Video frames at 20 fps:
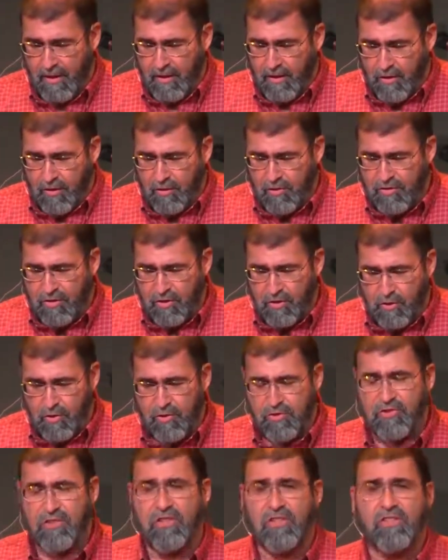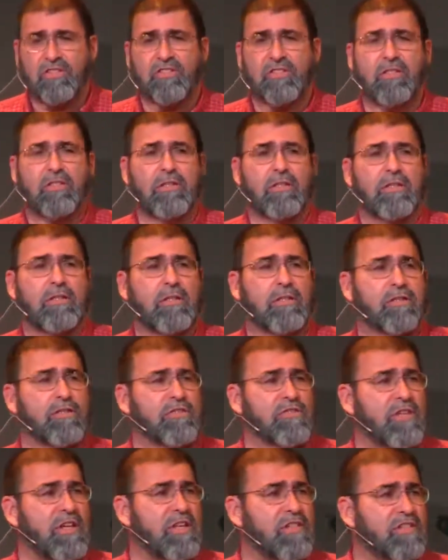Use this
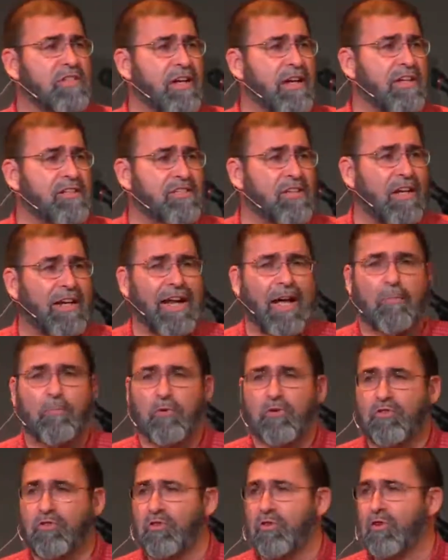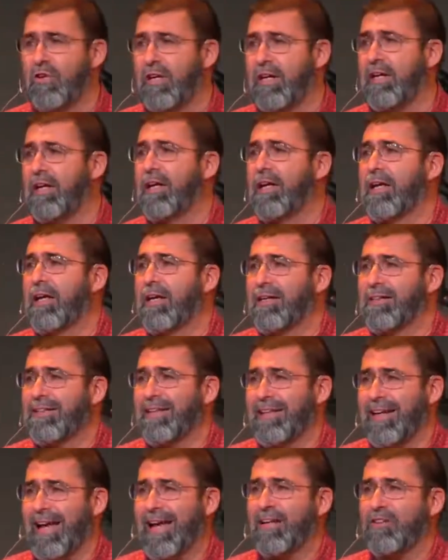season as an opportunity
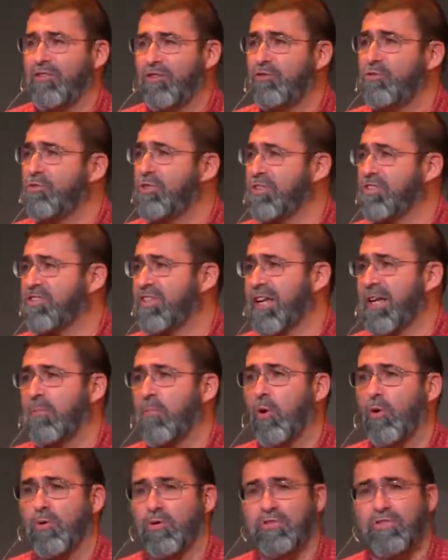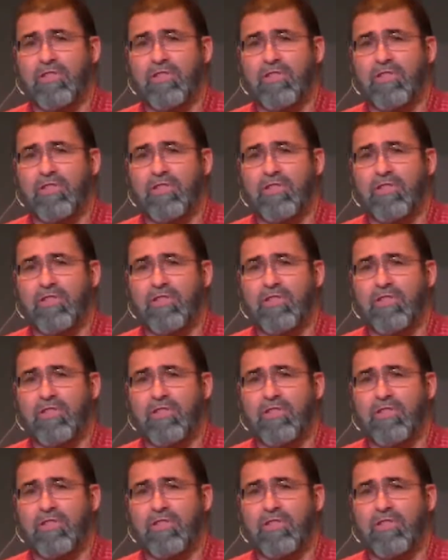to not do the same old.